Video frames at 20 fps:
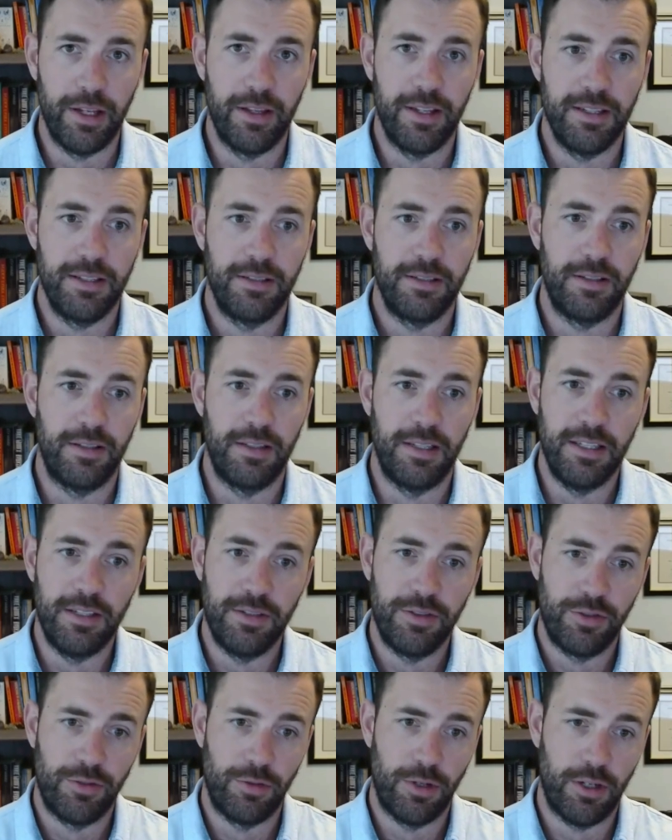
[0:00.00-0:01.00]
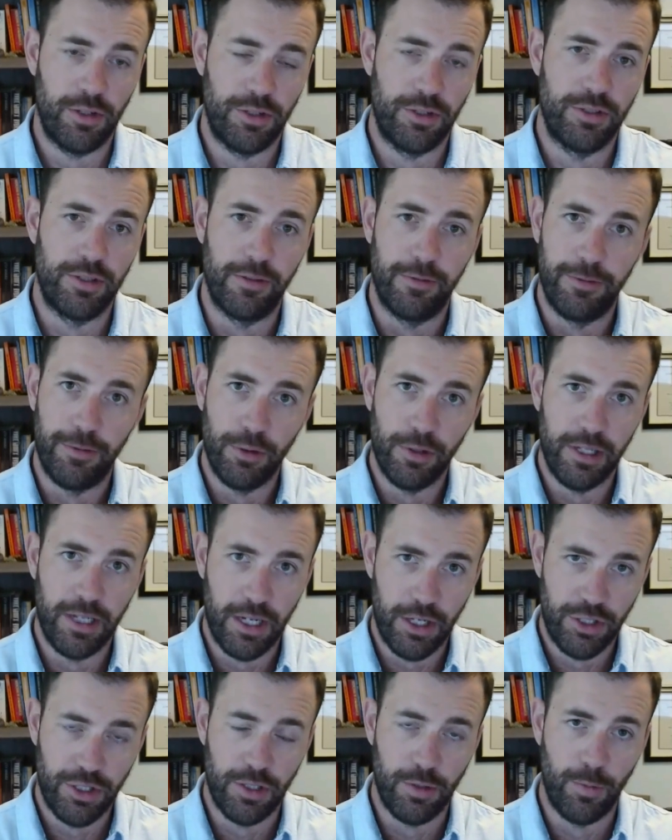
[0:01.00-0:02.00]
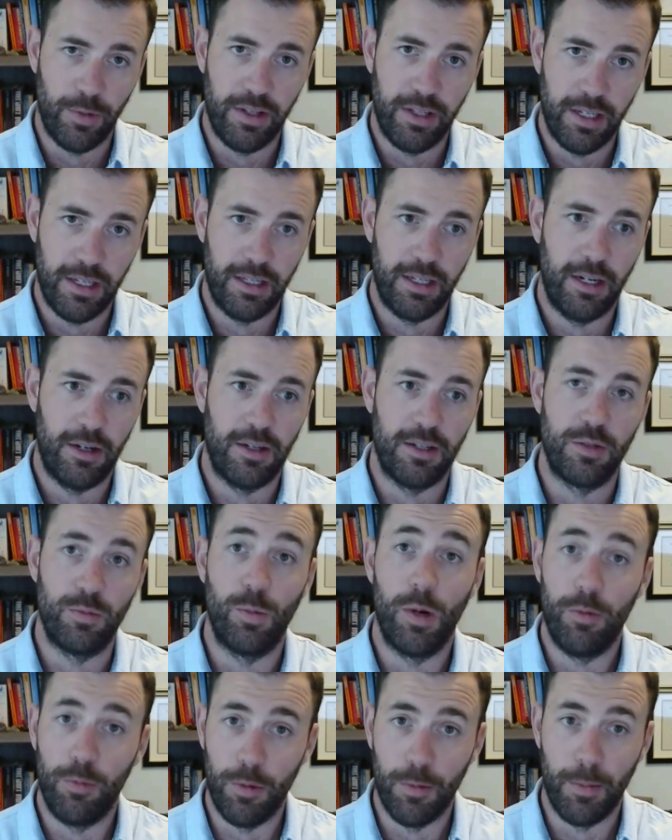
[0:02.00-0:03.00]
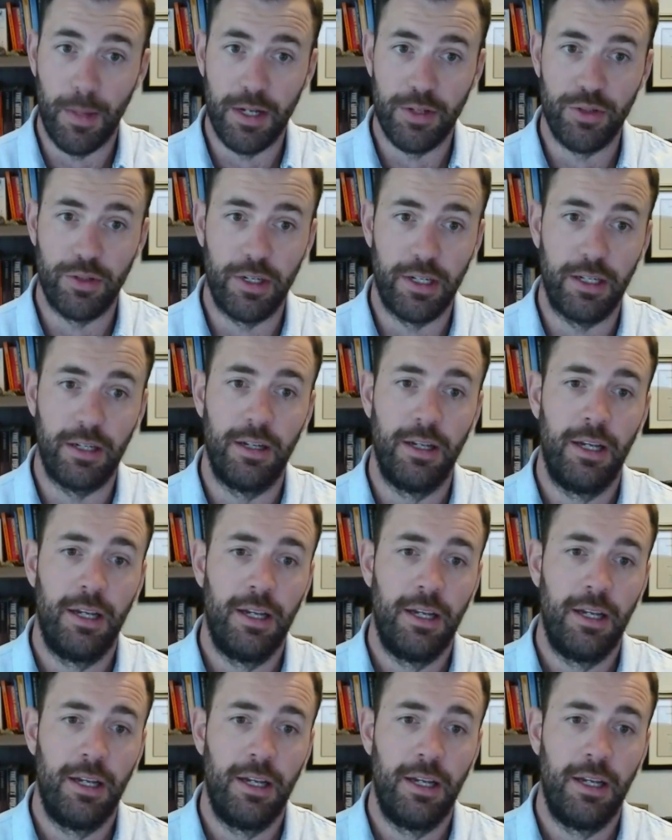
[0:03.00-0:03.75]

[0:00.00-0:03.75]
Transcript: These structures, the foliation within there is what we're measuring.